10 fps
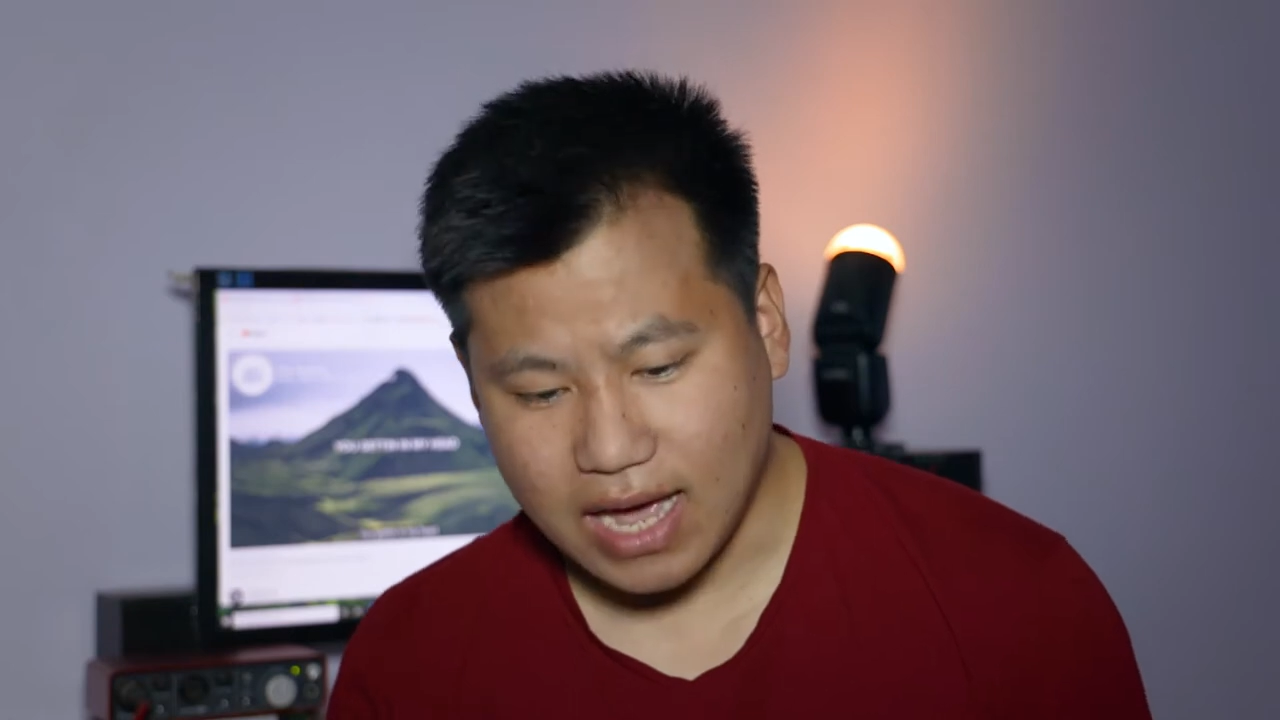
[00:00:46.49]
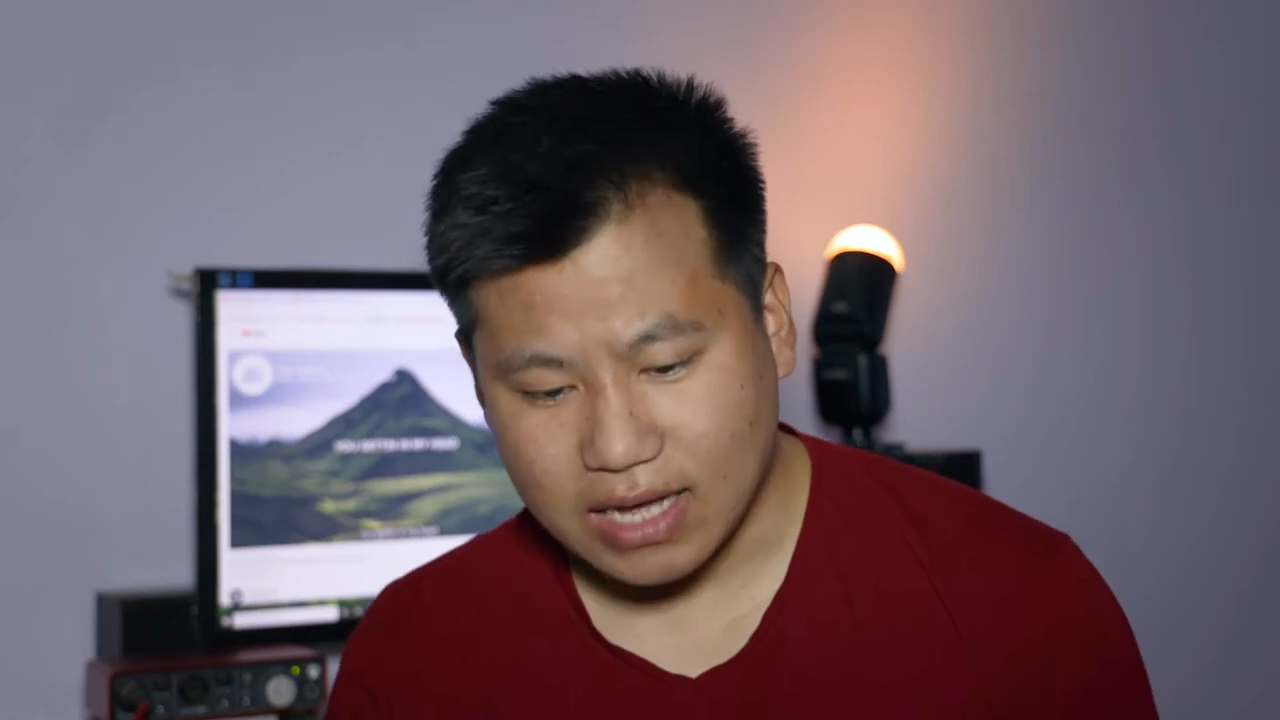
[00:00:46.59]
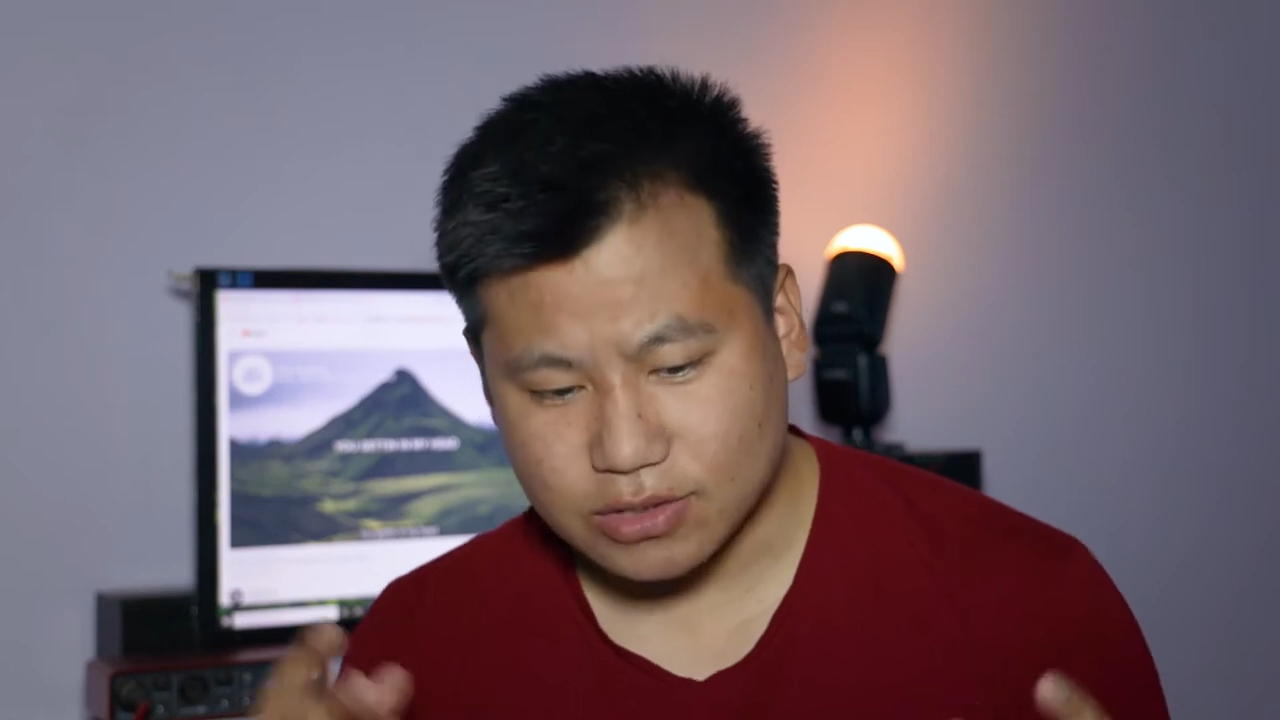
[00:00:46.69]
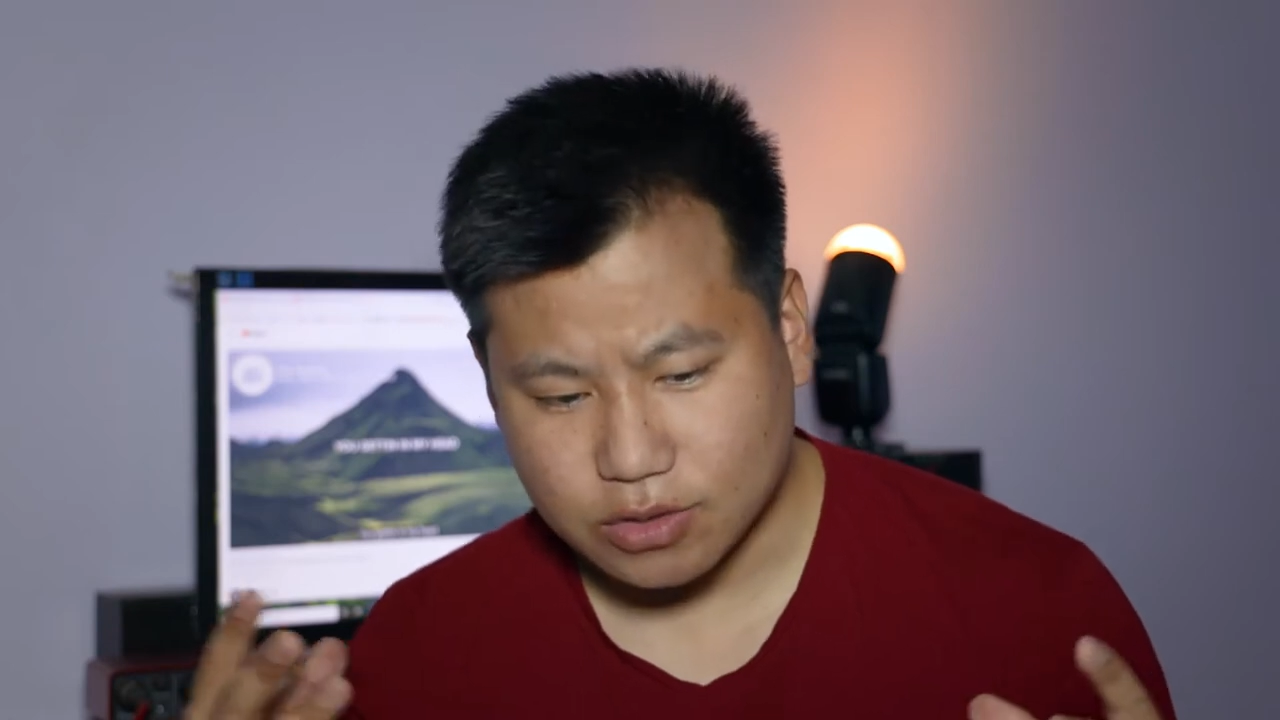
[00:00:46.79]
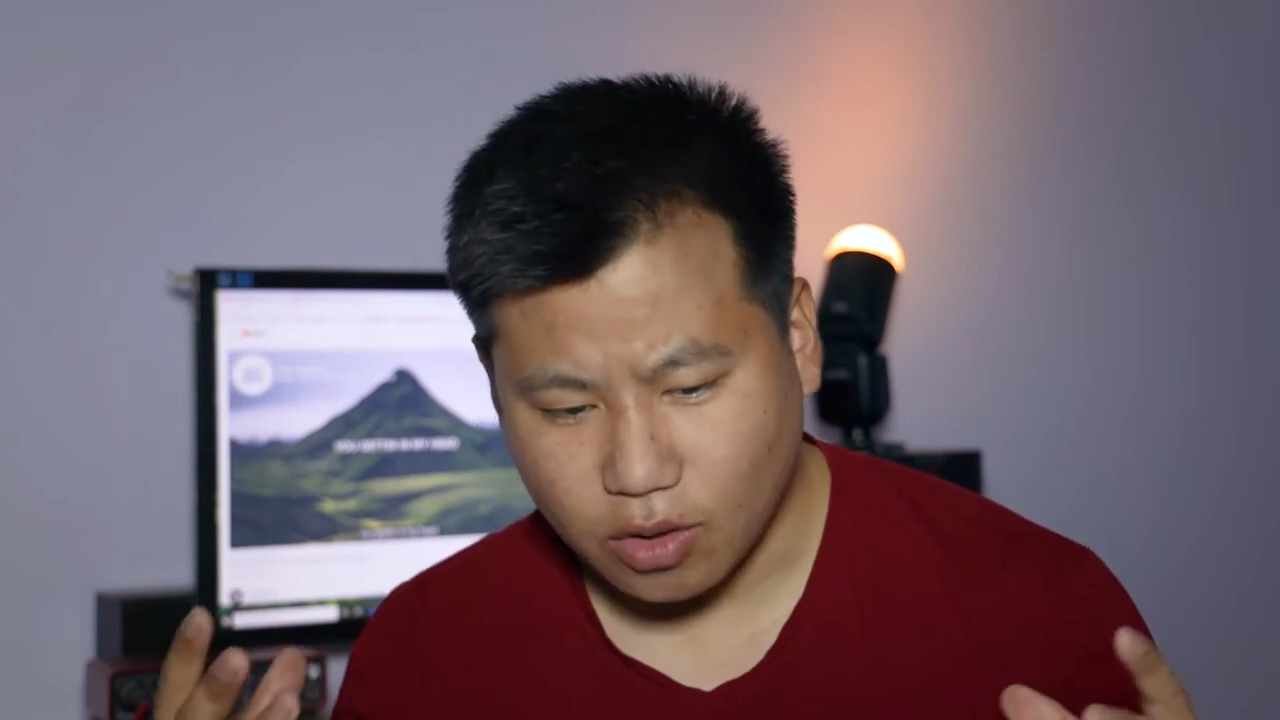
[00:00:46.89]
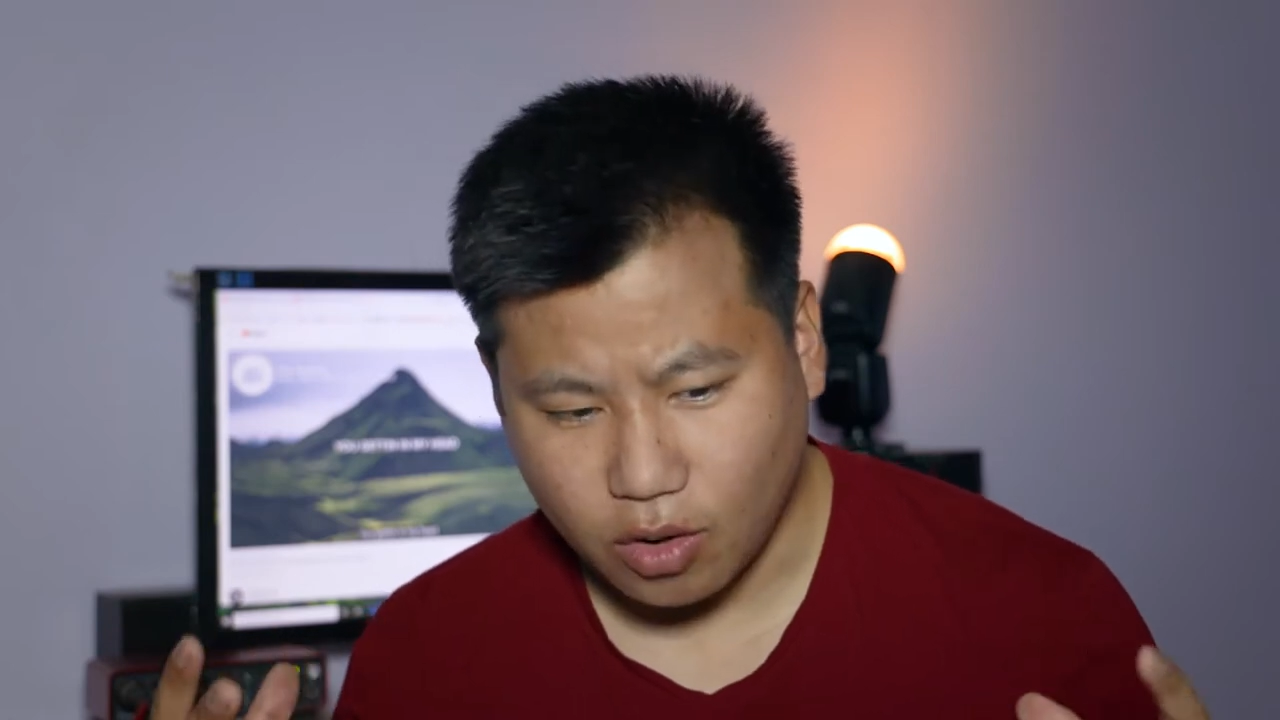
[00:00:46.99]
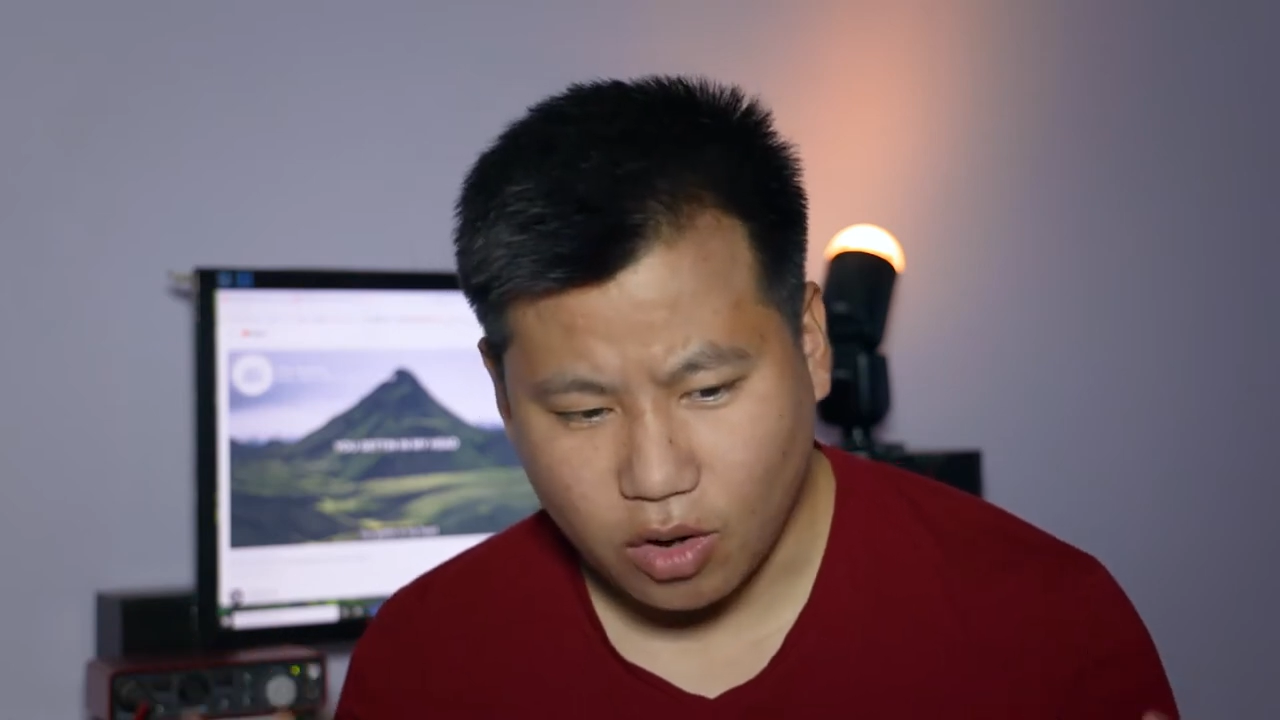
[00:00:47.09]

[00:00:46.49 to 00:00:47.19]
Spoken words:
as